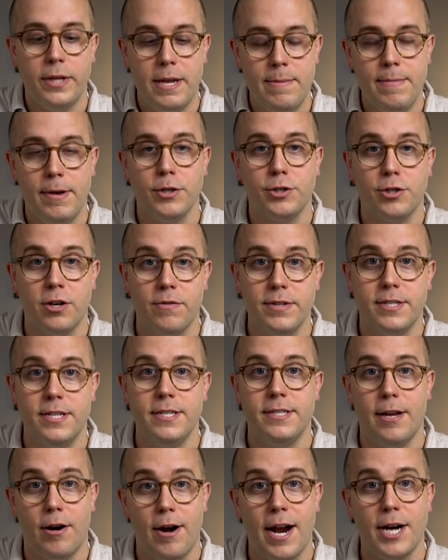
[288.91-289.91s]
email
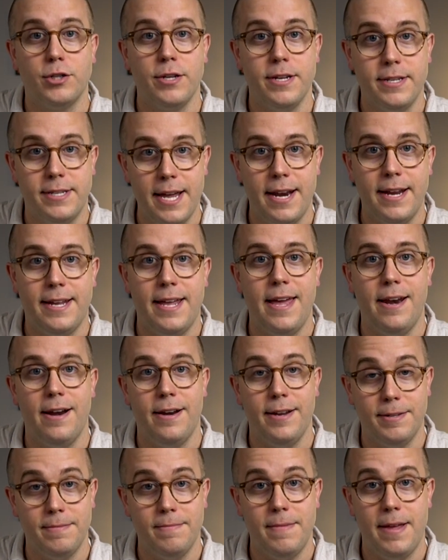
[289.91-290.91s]
services that are actually dedicated
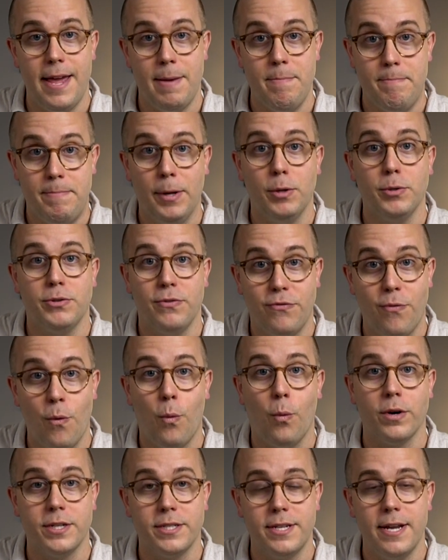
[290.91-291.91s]
and built
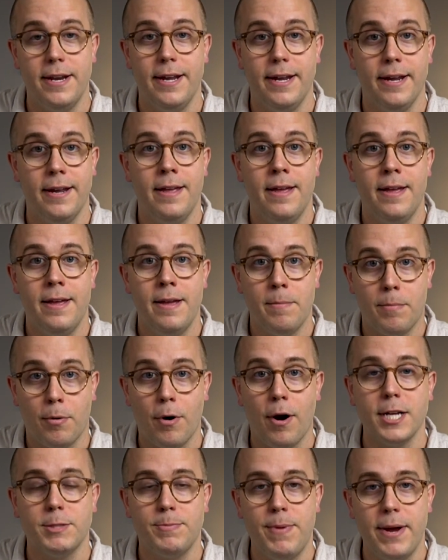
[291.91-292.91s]
for sending
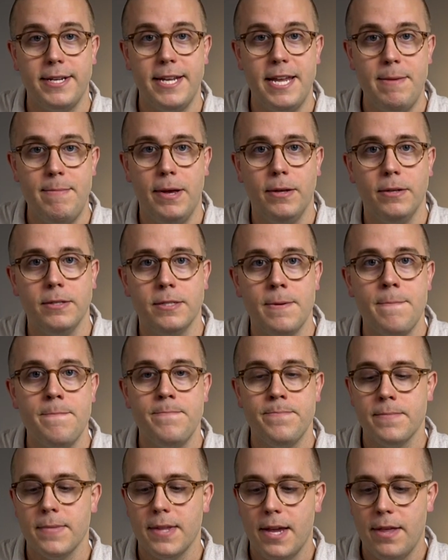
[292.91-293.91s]
prospect emails,
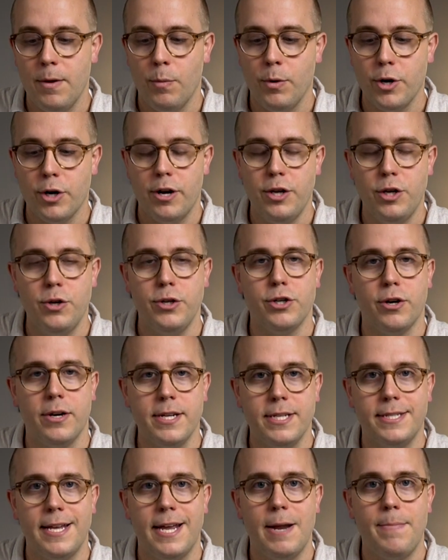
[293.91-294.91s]
then what you're going to do is you're going to
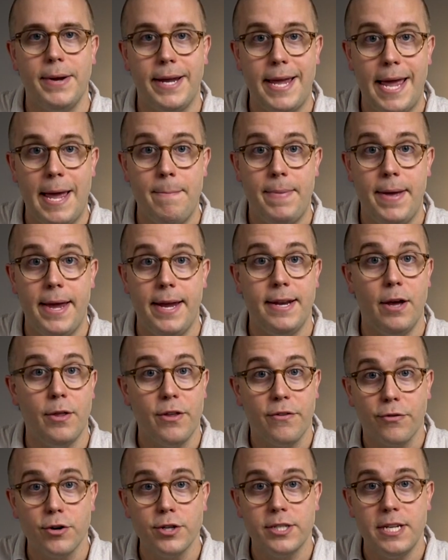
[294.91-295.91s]
set up a campaign. Now,
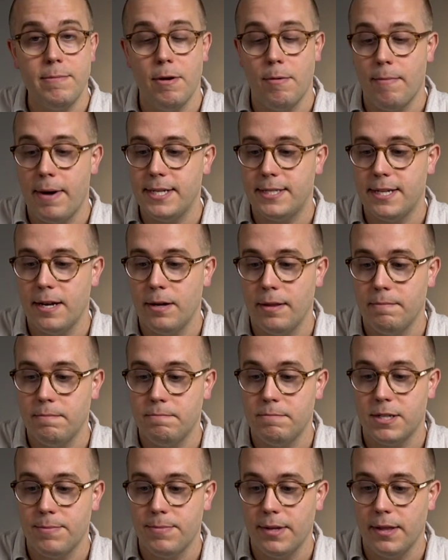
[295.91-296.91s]
the first email might sound
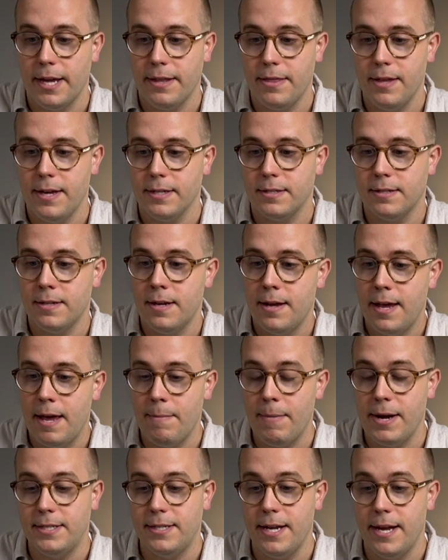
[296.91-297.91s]
something like this. It
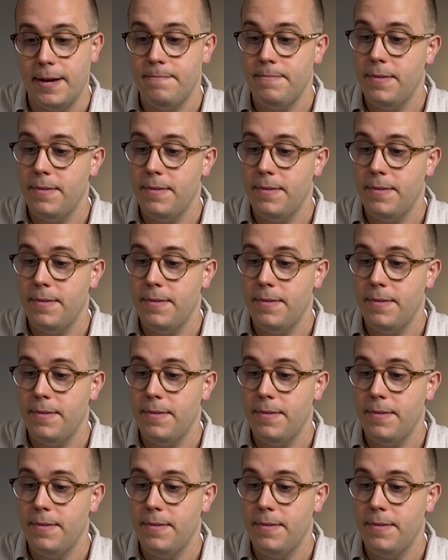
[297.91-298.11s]
might say,